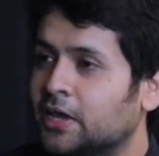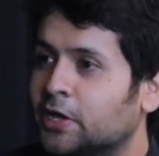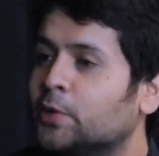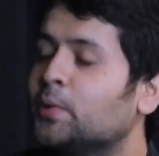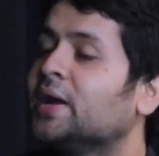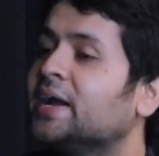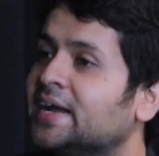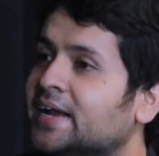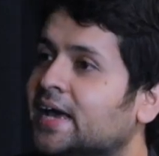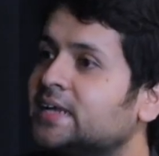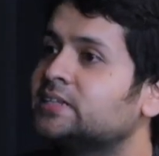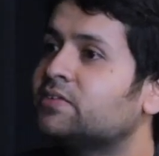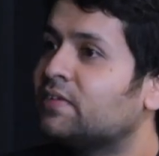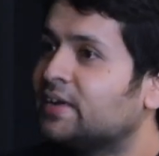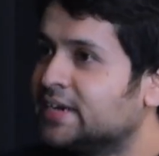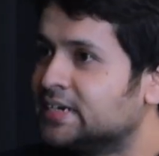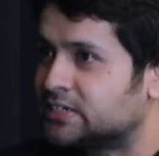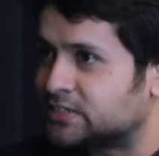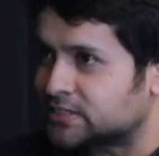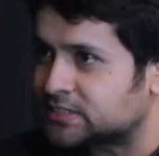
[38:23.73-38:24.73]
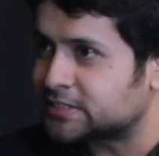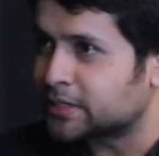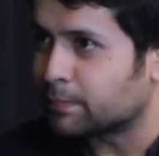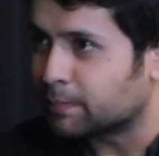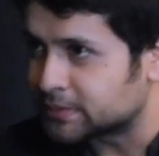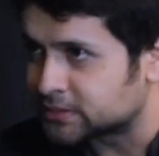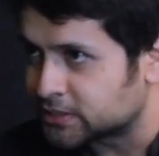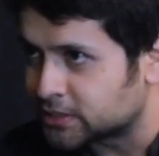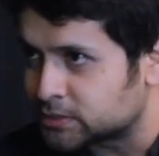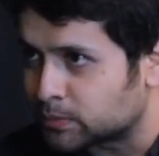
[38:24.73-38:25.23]
India has a very
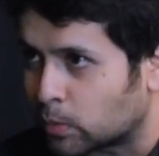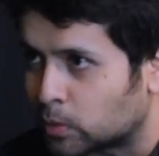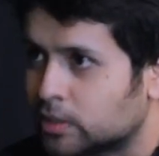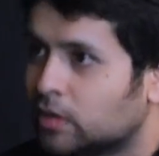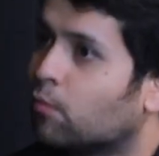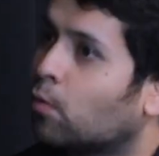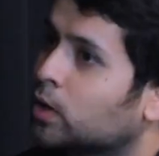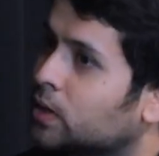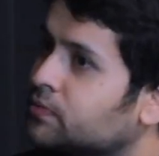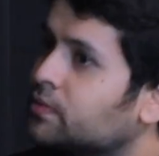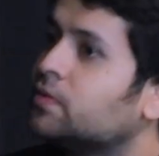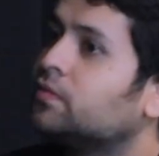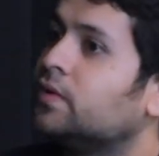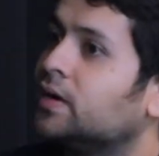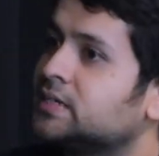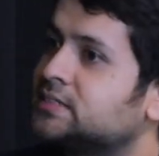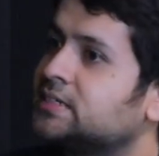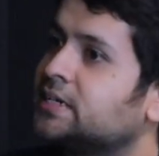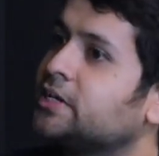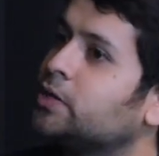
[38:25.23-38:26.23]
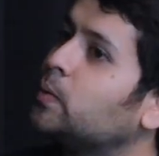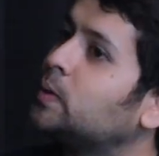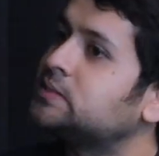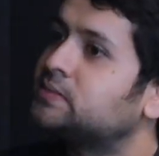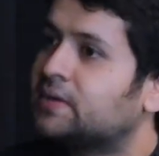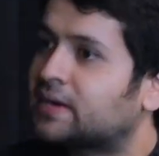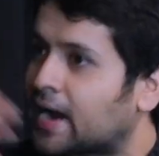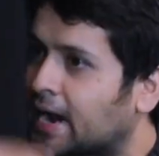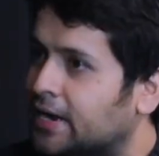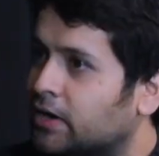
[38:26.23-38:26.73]
interesting business model. Whatever works in
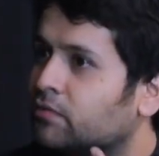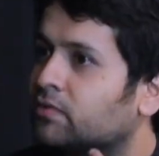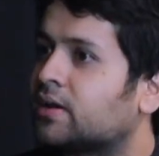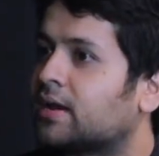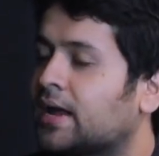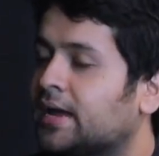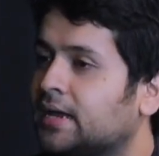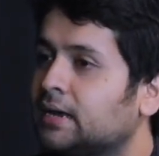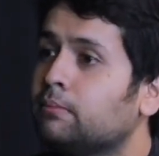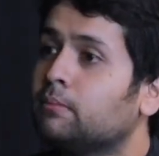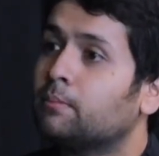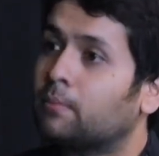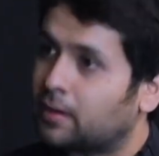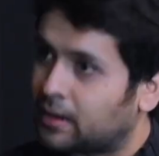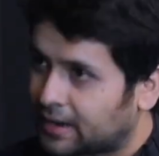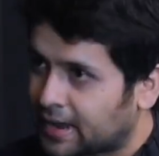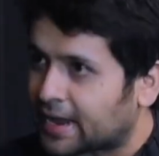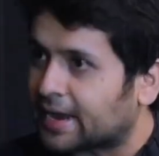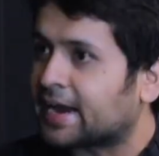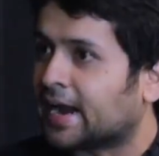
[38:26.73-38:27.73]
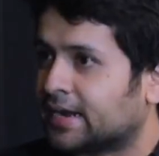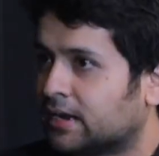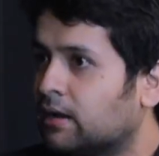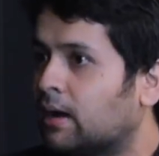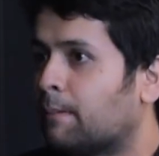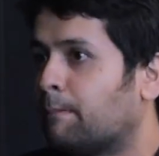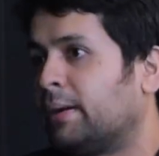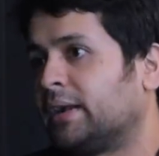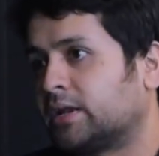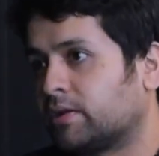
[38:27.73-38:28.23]
US, we kind of try and get
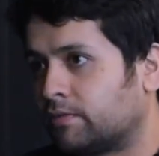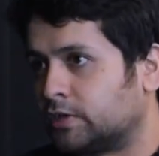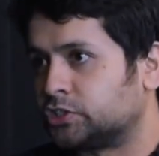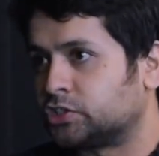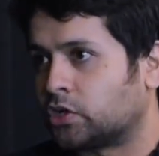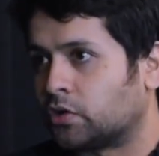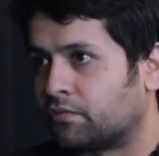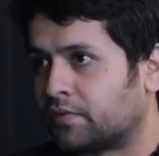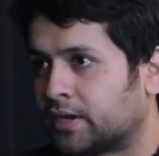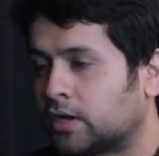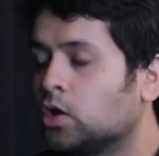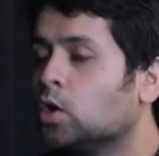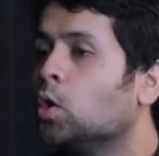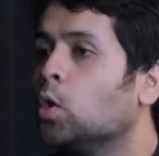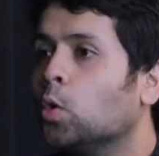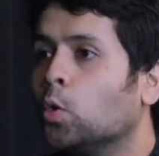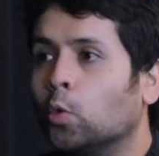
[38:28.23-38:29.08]
a better version of it.